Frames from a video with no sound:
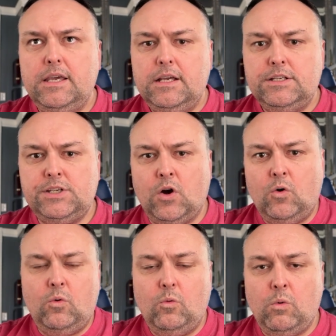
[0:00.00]

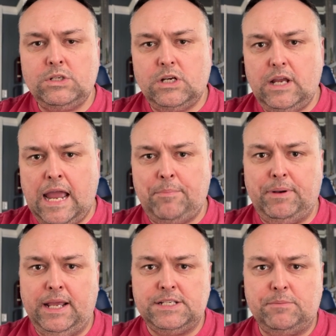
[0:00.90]
So what's
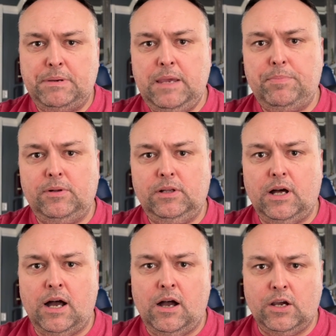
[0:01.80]
happening is that people
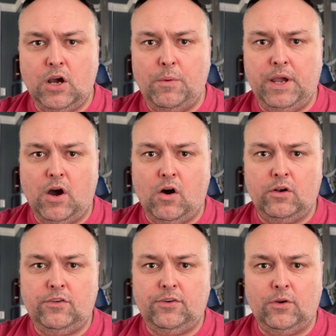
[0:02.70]
are going
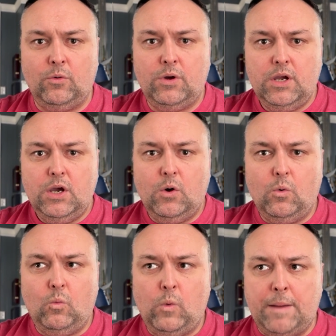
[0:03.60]
onto
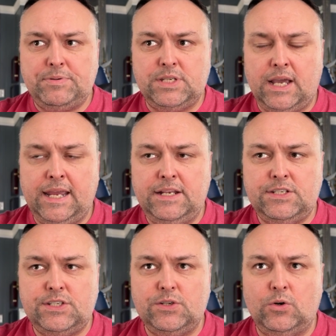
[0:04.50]

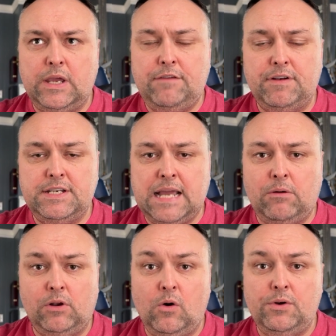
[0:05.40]
websites or even
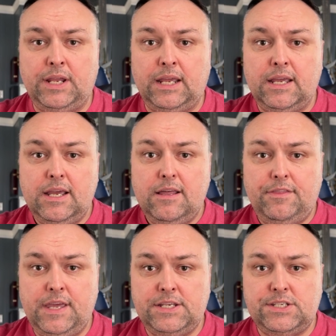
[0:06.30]
downloading
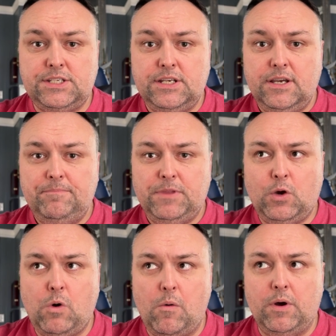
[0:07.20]
this
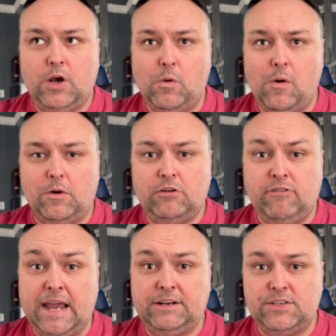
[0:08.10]
quote-unquote
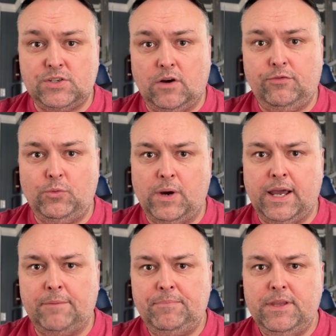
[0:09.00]
cracked
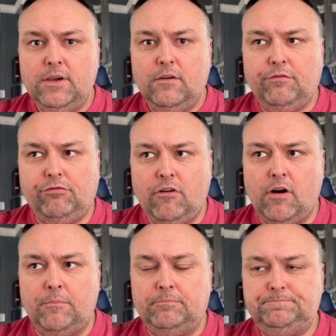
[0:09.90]
software
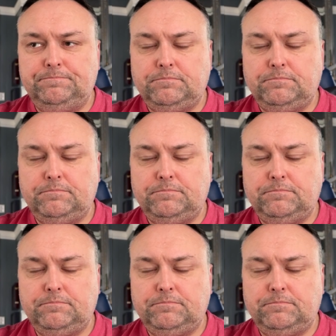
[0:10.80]
from